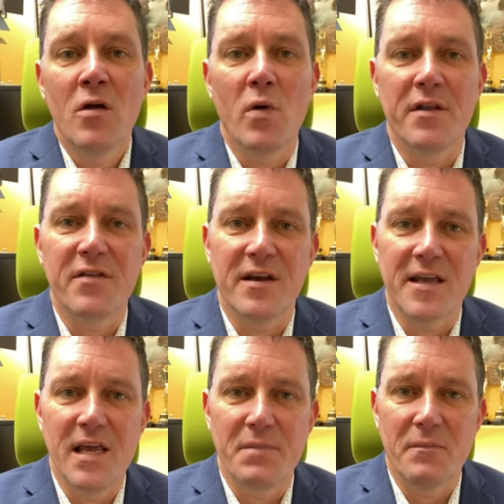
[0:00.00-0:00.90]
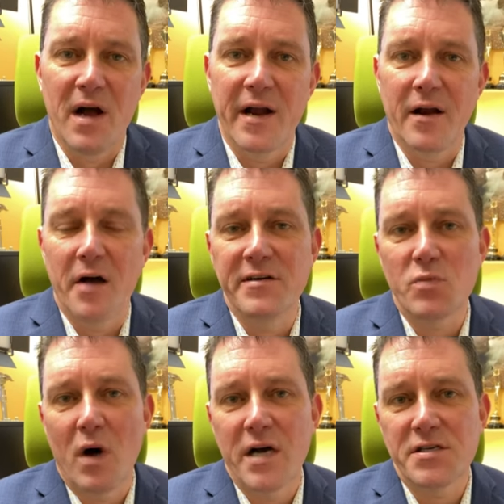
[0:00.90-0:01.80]
One thing to keep in mind and always
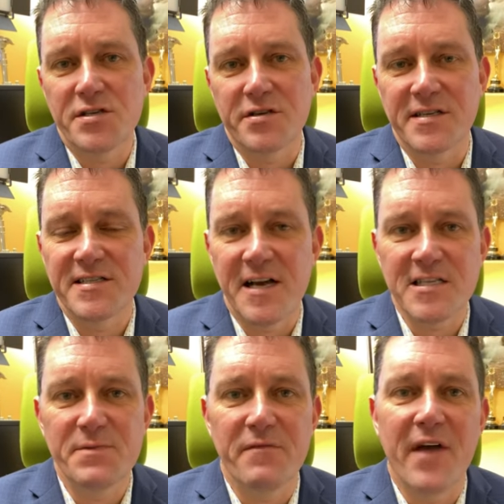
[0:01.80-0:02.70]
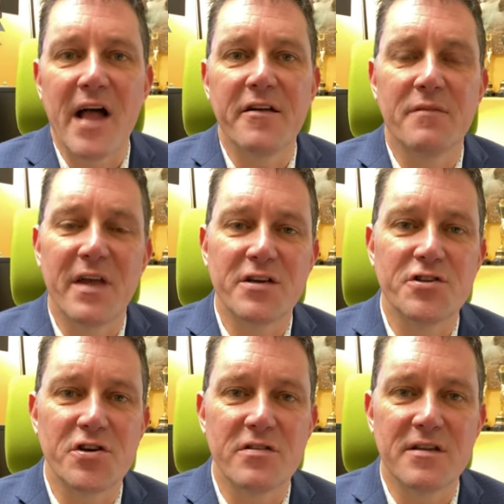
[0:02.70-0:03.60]
watch is your assessment value to make
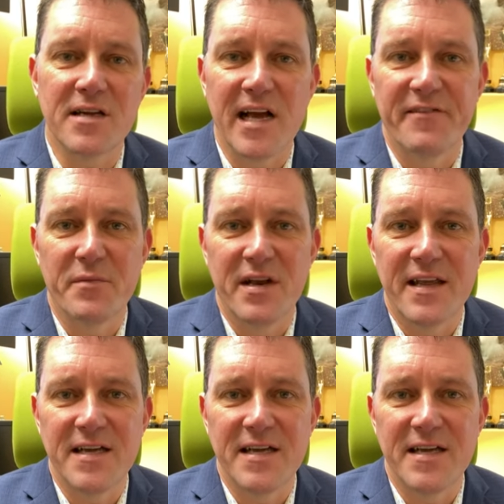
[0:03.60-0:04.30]
sure that the government